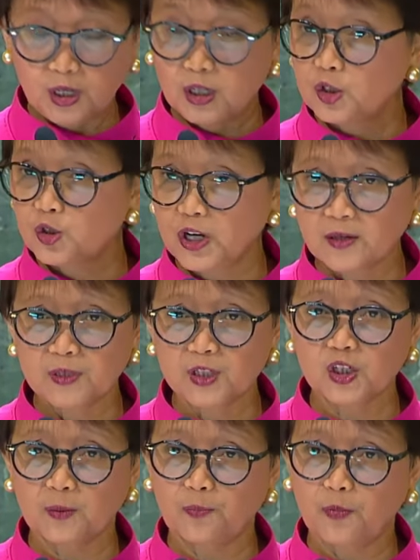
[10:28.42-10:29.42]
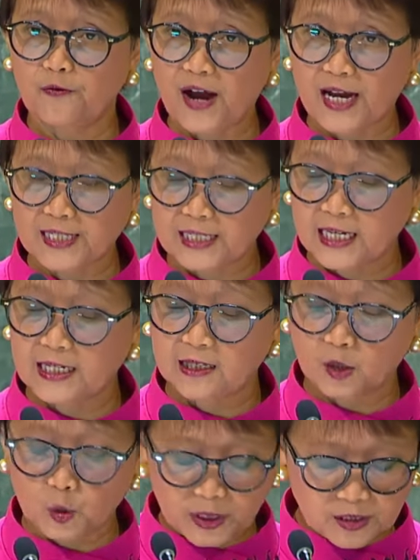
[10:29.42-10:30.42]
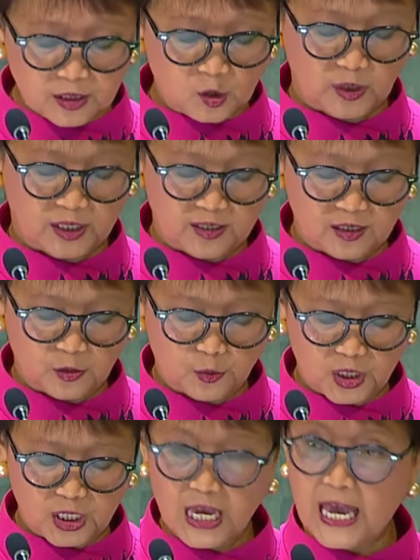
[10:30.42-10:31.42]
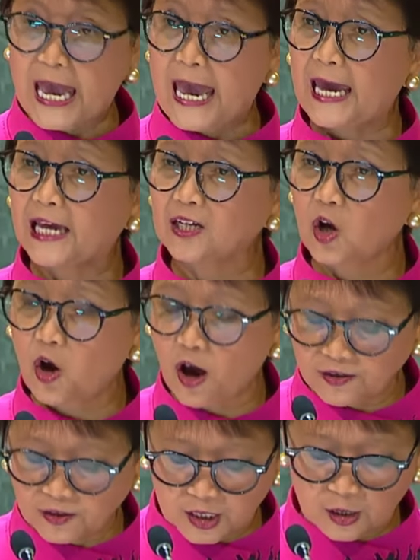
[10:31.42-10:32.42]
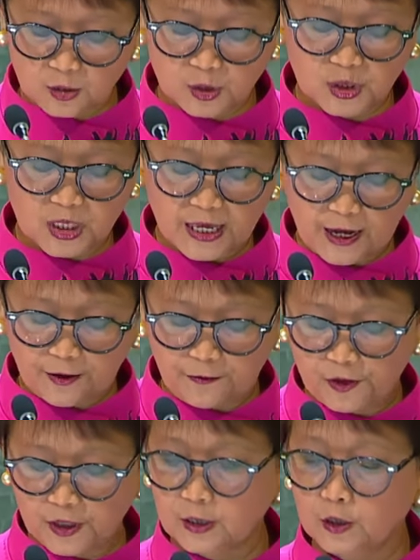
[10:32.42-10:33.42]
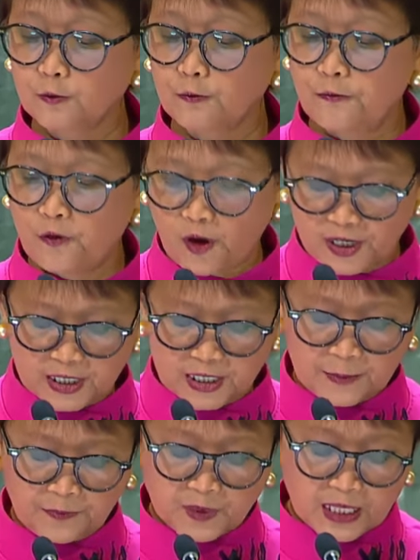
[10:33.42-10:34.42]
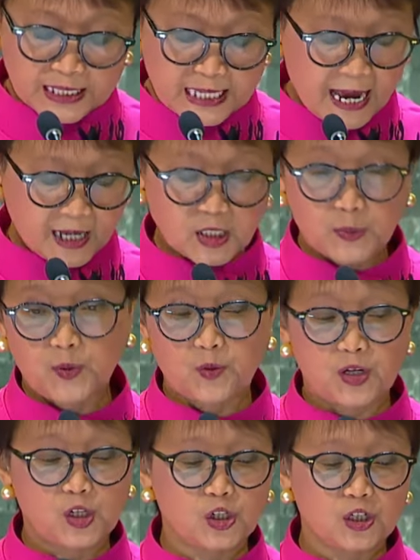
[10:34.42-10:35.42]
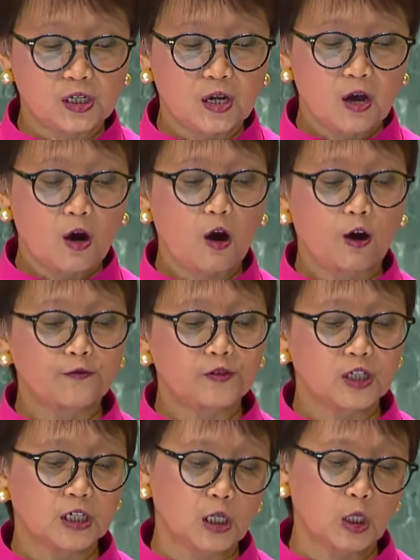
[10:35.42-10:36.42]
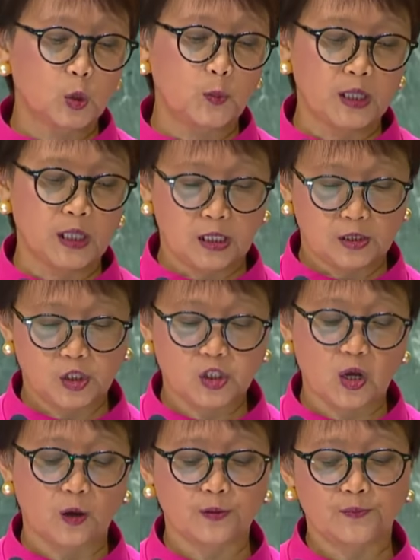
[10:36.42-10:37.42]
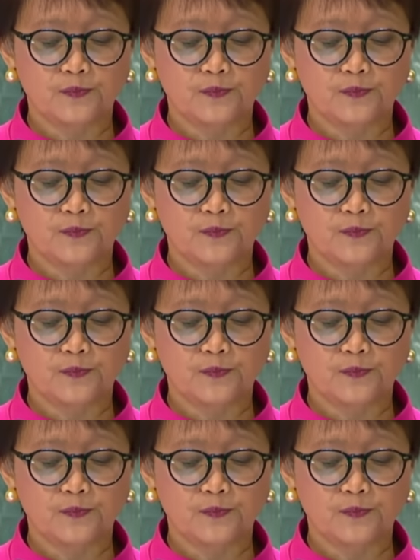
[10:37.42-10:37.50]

chairmanship of ASEAN in 2023, and continuous effort to voice the aspiration of the Global South.